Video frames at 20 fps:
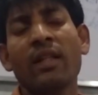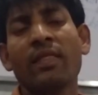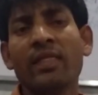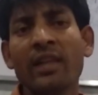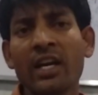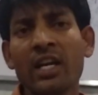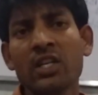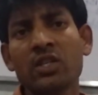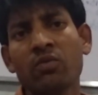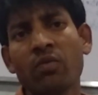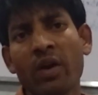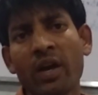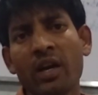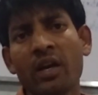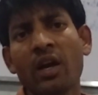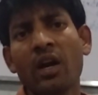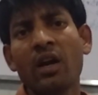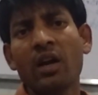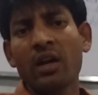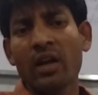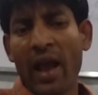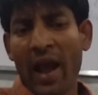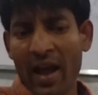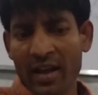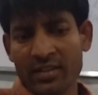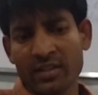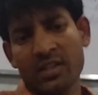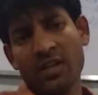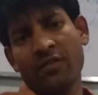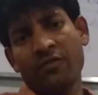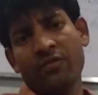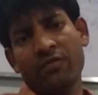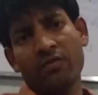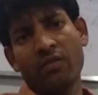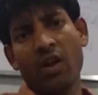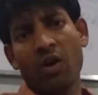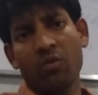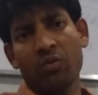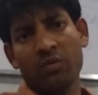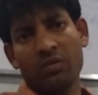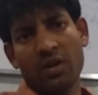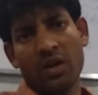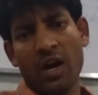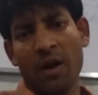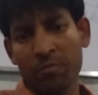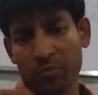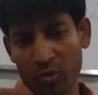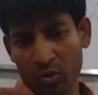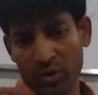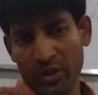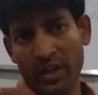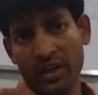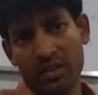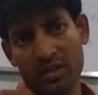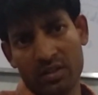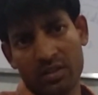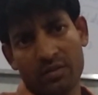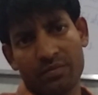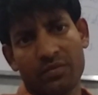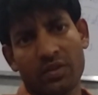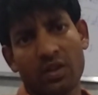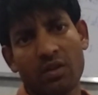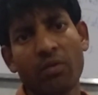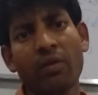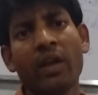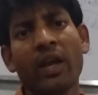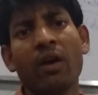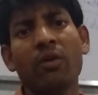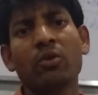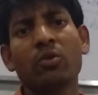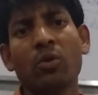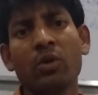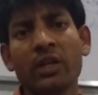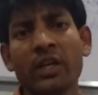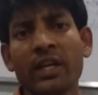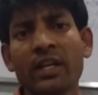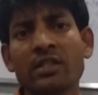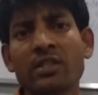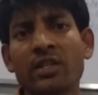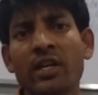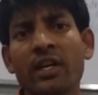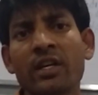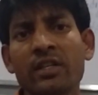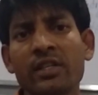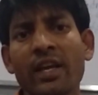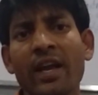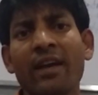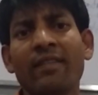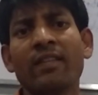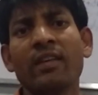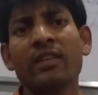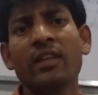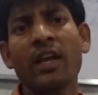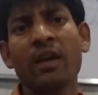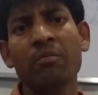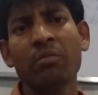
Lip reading: That is why as of now, up to date, we have 28 states. At the